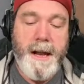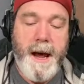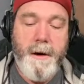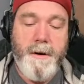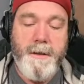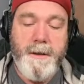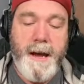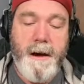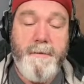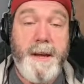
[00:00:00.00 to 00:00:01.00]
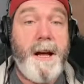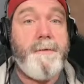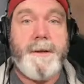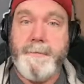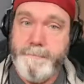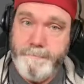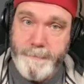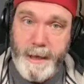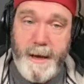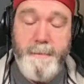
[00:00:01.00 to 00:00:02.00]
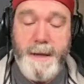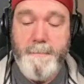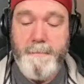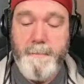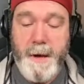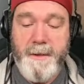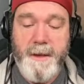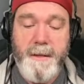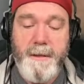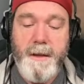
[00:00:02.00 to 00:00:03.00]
Howard, the Tower of the Elven. Okay, that makes sense.